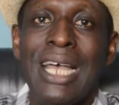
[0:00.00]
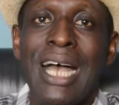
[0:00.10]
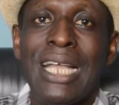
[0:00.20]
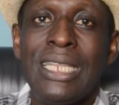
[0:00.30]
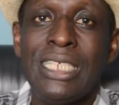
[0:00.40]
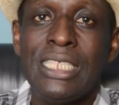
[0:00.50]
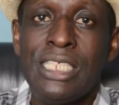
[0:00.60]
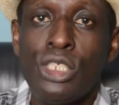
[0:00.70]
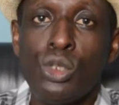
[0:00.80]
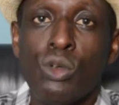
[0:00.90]
and this
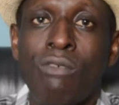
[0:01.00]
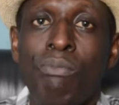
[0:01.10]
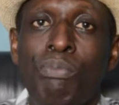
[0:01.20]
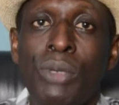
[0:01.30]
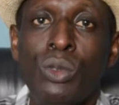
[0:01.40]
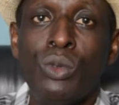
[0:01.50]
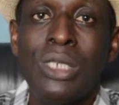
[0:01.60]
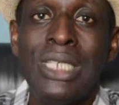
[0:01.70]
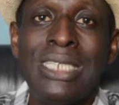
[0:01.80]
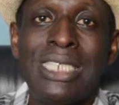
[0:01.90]
issue of
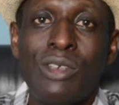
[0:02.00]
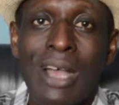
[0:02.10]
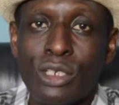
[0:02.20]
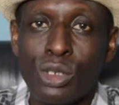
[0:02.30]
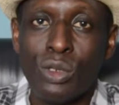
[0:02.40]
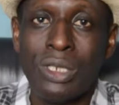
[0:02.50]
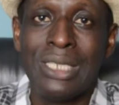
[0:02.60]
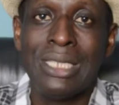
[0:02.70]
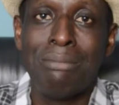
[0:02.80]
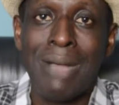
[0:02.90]
building traction
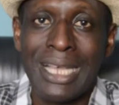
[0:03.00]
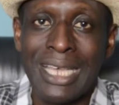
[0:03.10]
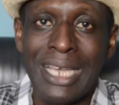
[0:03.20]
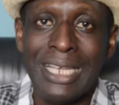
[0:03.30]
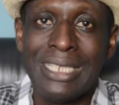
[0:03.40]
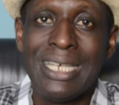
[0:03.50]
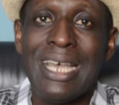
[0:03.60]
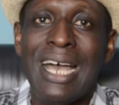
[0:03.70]
in the market